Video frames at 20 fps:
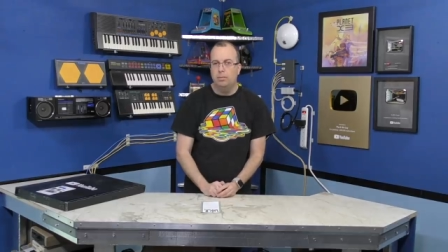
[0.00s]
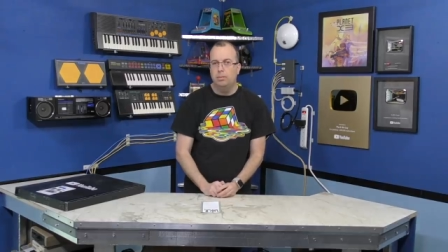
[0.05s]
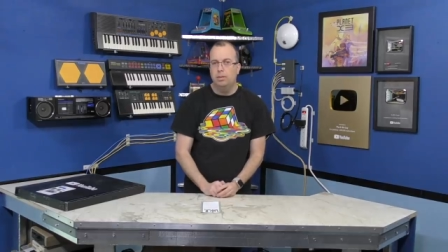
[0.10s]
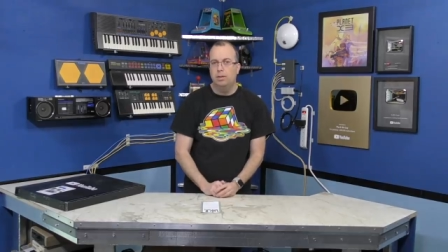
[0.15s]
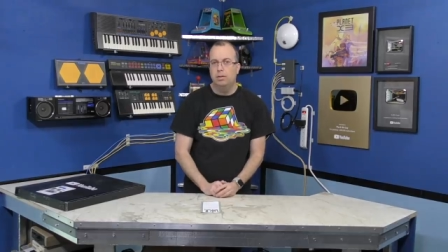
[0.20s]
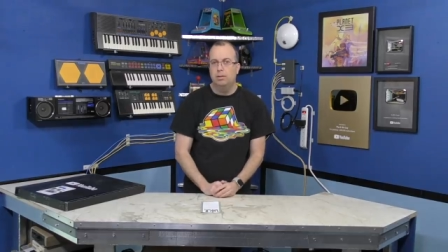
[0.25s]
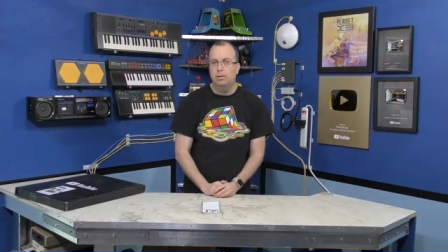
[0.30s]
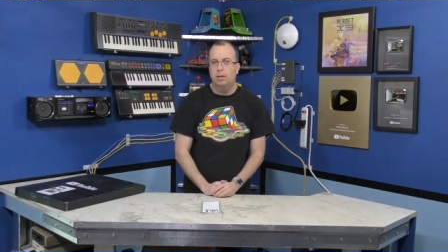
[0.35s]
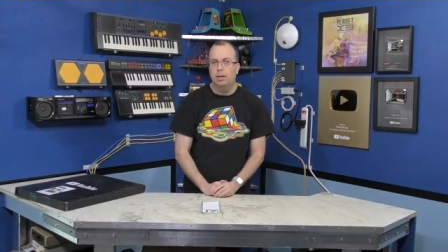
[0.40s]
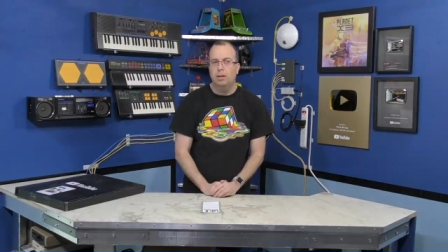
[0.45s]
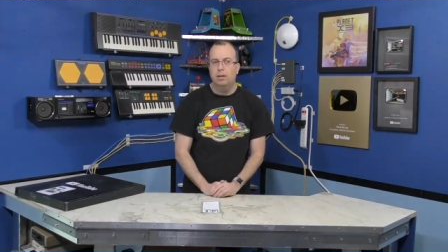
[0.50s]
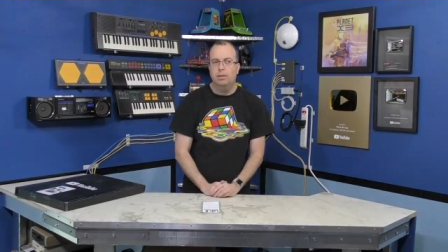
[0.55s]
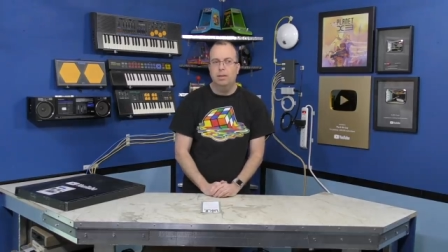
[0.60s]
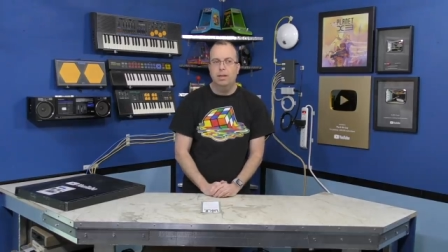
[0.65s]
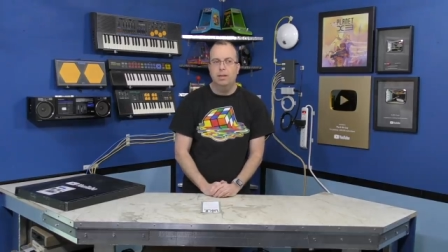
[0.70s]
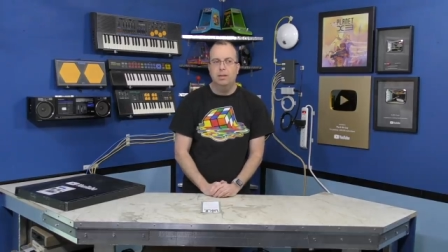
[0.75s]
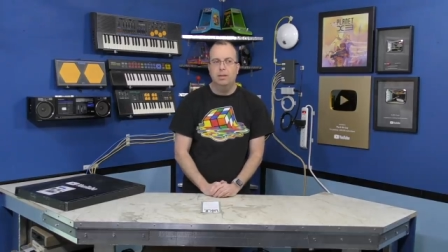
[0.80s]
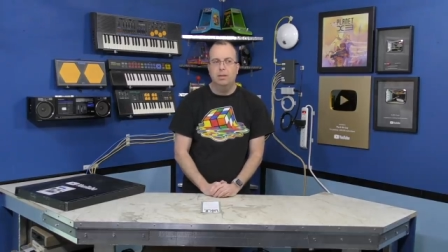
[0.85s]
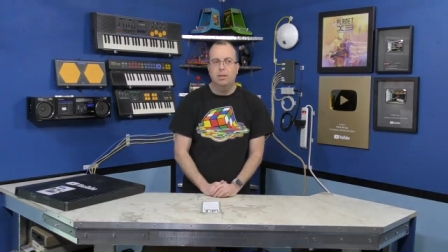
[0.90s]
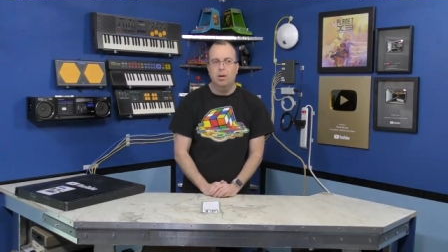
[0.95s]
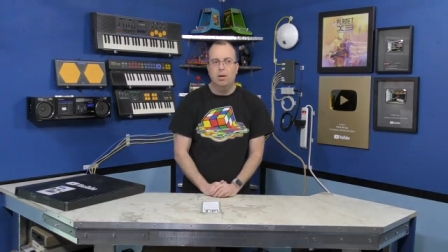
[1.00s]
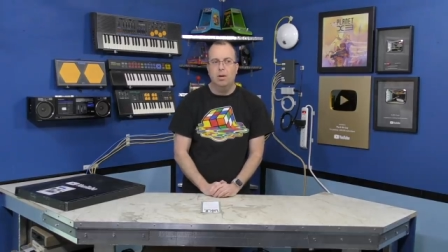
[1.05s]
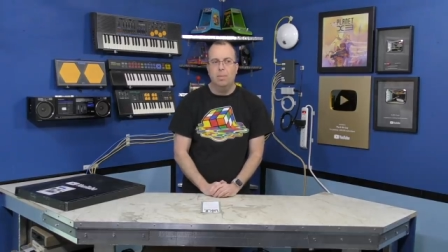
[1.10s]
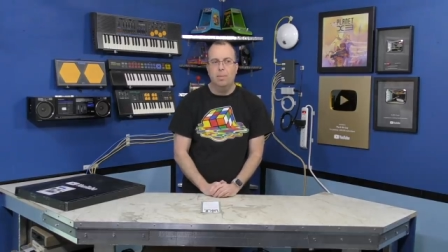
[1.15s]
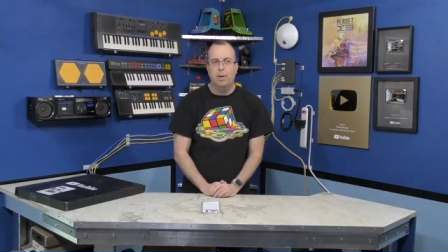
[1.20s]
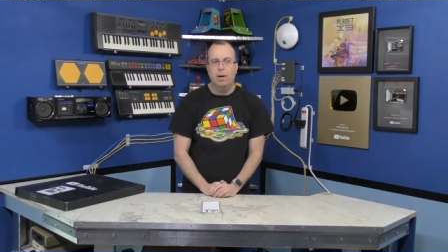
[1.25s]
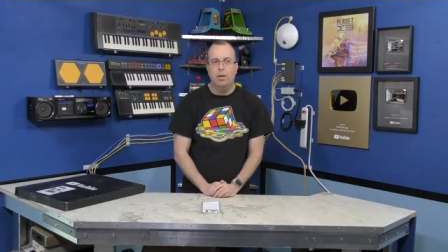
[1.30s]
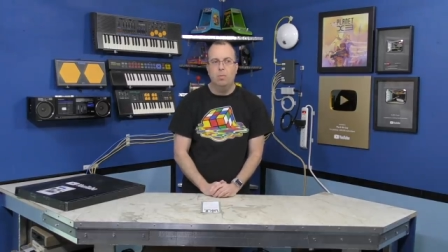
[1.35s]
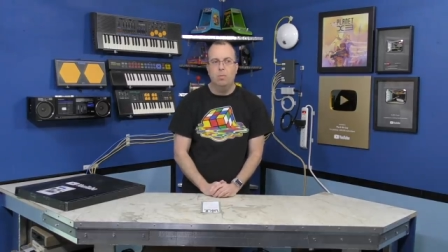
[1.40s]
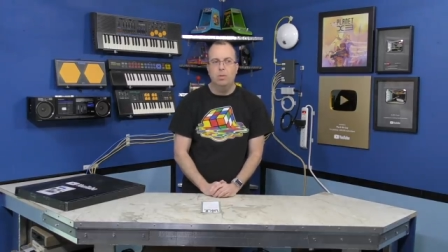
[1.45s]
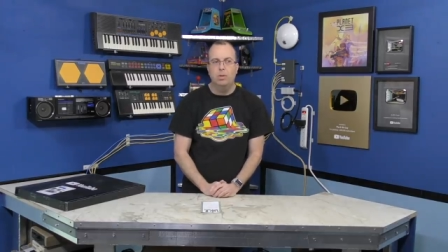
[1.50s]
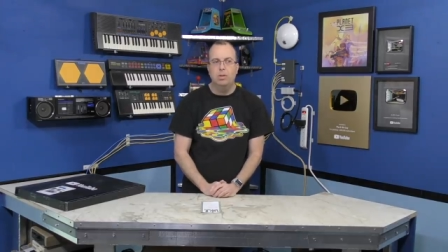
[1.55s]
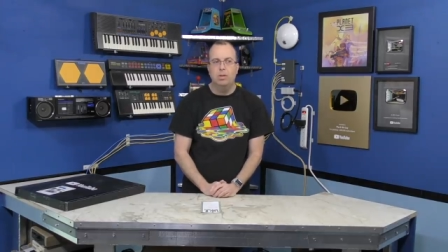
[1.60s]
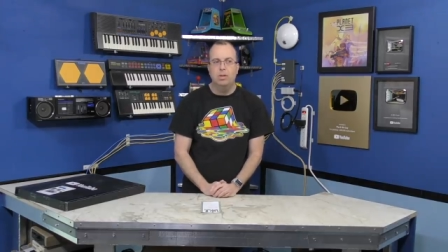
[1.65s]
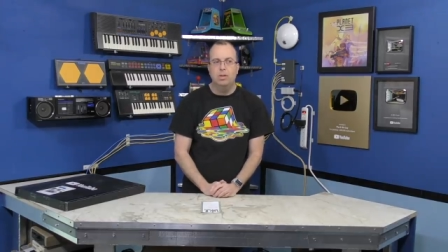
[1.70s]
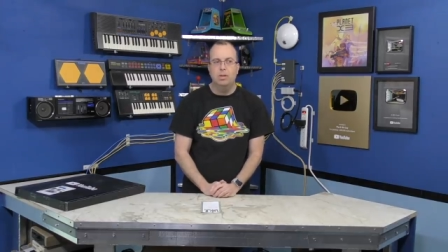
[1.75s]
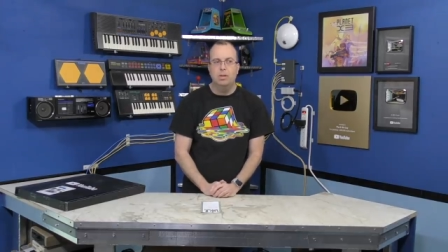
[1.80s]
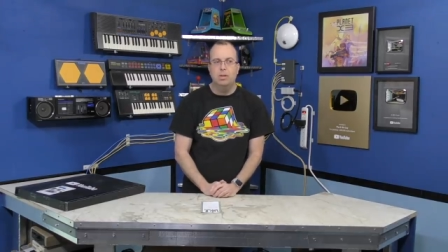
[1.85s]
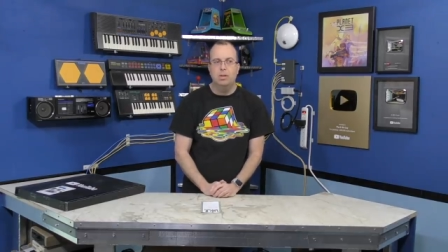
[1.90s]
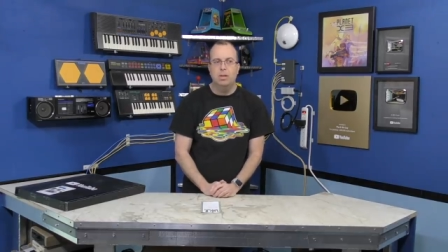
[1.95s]
little uh, thing to talk about,
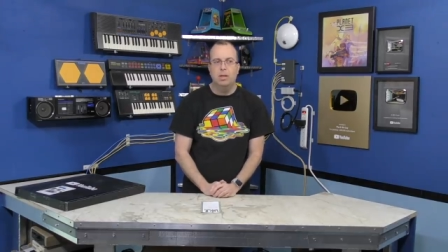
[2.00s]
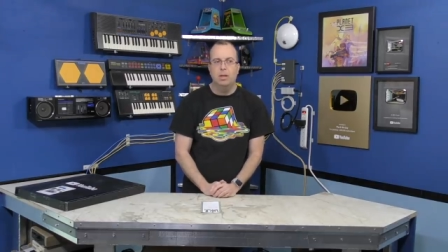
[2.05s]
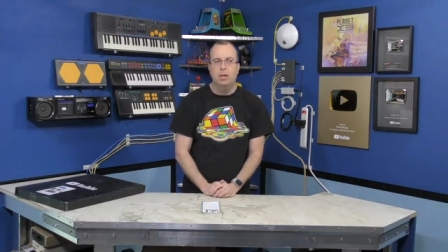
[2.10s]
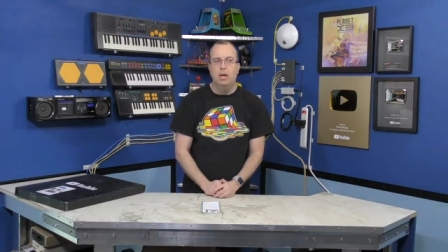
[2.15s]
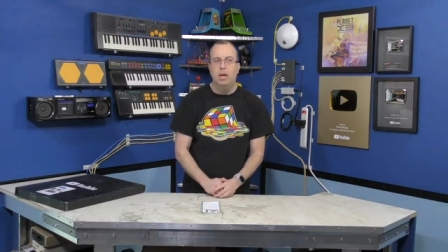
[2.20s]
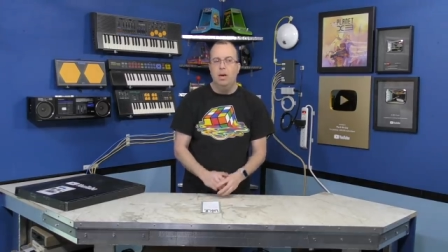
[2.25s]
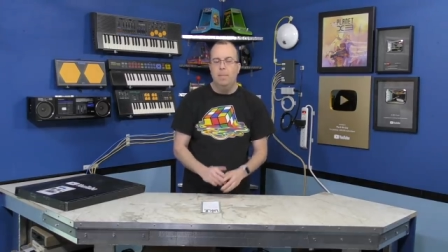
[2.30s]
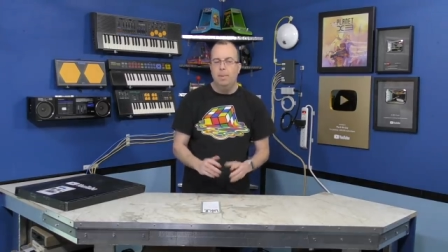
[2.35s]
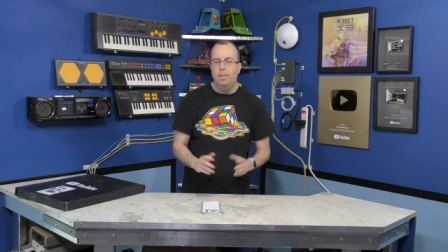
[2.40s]
which is uh,